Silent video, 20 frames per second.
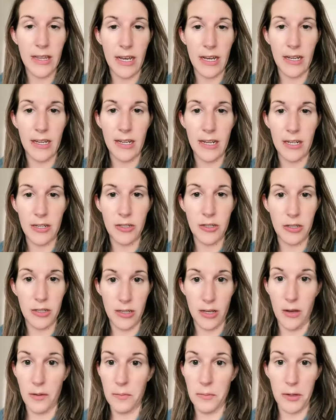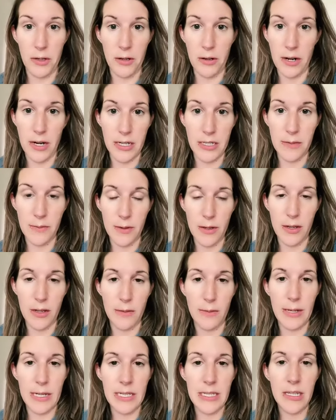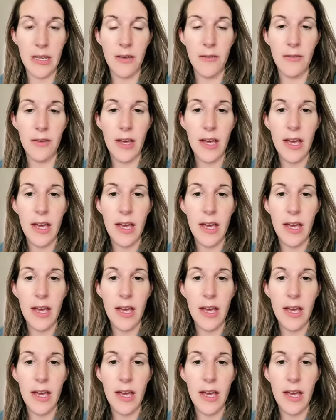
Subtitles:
That can actually help cure eczema by itself.